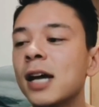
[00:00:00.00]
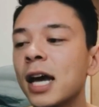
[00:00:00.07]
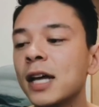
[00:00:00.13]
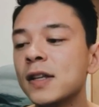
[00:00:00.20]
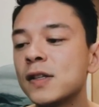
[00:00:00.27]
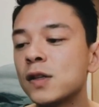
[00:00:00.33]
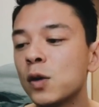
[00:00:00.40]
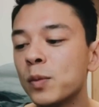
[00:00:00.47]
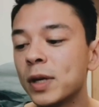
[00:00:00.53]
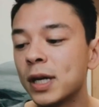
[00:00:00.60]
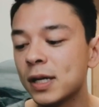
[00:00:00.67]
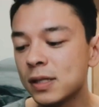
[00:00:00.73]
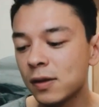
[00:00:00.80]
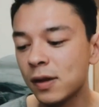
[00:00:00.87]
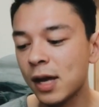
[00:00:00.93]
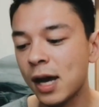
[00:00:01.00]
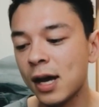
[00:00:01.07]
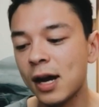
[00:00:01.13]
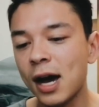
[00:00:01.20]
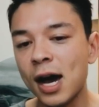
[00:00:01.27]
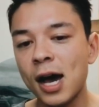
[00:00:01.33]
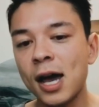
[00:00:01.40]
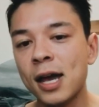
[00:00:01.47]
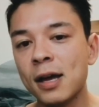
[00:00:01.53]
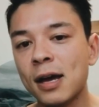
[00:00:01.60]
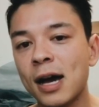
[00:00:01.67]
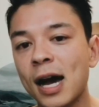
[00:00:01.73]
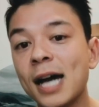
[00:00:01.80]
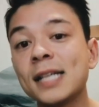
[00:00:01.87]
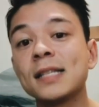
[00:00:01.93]
And so because of that, I
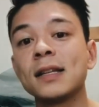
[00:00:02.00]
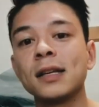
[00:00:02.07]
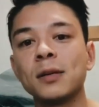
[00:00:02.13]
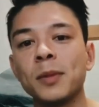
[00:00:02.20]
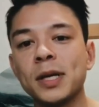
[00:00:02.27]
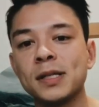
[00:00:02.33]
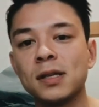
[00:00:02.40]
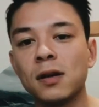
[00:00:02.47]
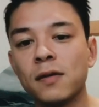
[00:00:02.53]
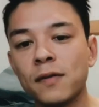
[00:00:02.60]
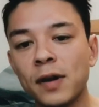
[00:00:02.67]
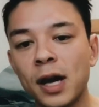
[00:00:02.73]
isolated myself.